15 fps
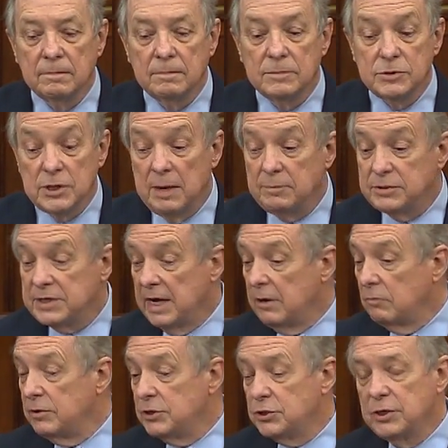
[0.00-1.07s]
Some say
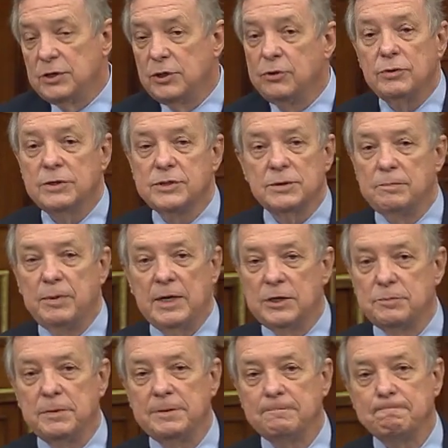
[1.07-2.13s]
we shouldn't do this
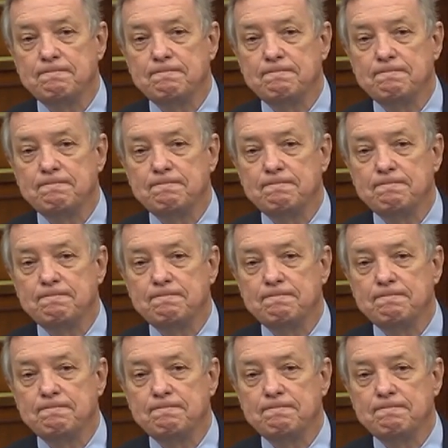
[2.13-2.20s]
impeachment.